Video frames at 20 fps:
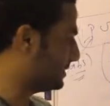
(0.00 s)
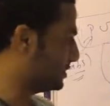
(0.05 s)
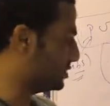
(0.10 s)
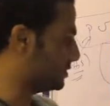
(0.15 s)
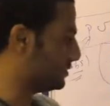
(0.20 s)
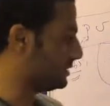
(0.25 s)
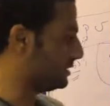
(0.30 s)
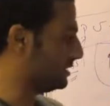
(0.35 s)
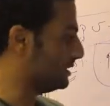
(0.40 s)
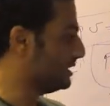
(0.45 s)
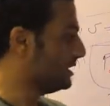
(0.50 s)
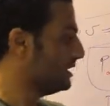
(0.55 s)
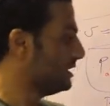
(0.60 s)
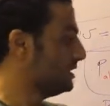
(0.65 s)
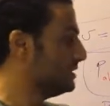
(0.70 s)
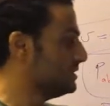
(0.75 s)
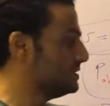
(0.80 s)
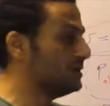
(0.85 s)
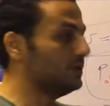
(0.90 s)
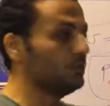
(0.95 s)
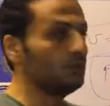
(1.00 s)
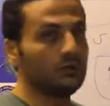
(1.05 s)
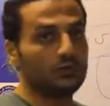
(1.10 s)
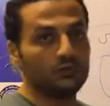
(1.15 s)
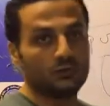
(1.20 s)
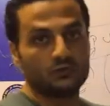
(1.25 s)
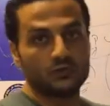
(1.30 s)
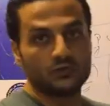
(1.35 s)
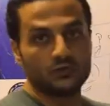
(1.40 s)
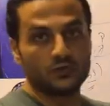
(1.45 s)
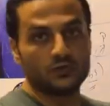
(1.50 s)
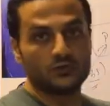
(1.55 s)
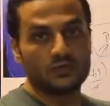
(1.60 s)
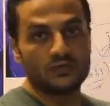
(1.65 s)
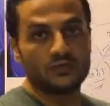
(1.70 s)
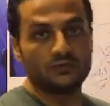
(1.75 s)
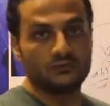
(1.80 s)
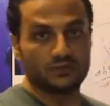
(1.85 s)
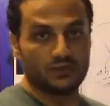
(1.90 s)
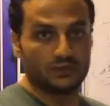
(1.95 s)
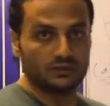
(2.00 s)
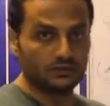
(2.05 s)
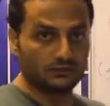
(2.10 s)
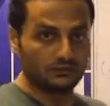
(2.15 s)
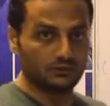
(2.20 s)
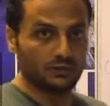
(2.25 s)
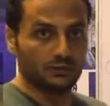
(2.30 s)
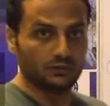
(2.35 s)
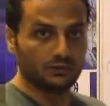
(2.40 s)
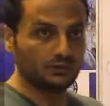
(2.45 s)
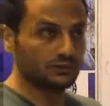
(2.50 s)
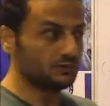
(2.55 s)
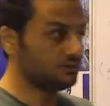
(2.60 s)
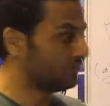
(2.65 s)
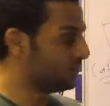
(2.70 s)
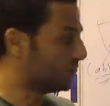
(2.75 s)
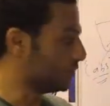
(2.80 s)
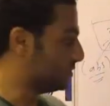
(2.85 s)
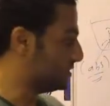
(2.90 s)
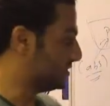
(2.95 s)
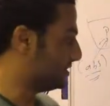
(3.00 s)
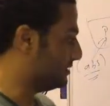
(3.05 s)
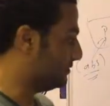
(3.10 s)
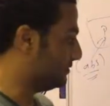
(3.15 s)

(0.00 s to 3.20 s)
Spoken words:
actually the weight of those different fluids with